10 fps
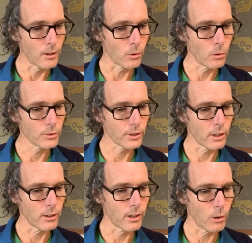
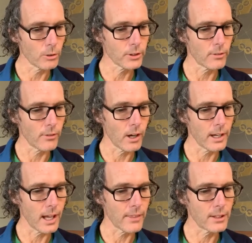also find
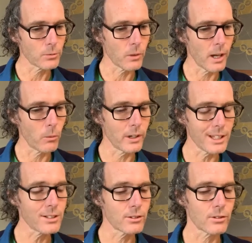out this way what
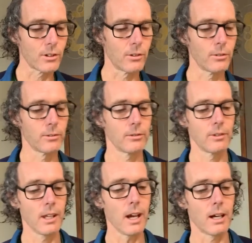isn't true.
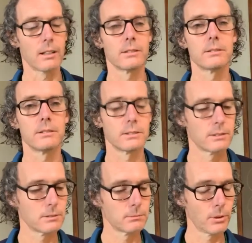Yeah,
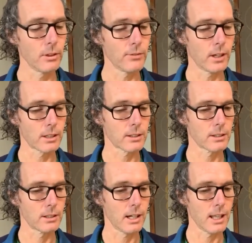perfect.
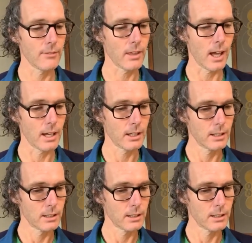I love that.